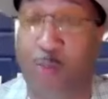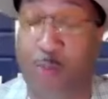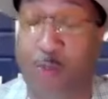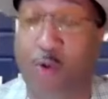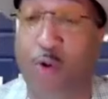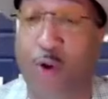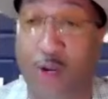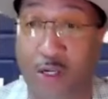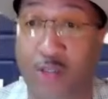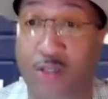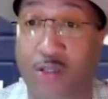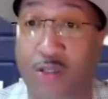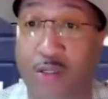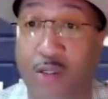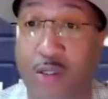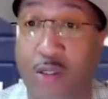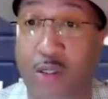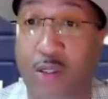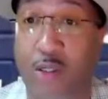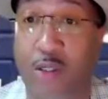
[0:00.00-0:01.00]
points,
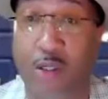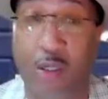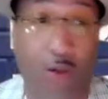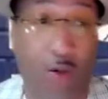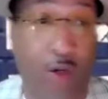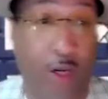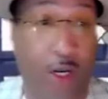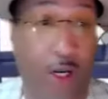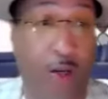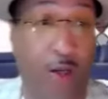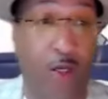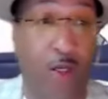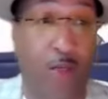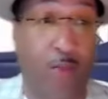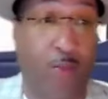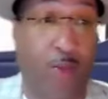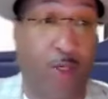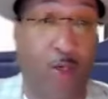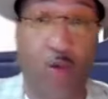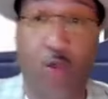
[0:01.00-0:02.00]

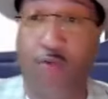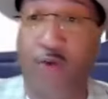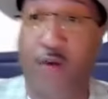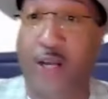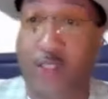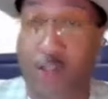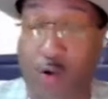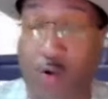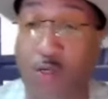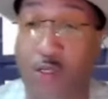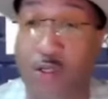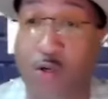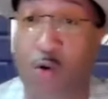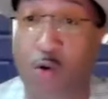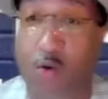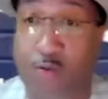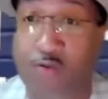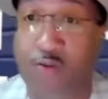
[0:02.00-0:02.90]
but U of H only scored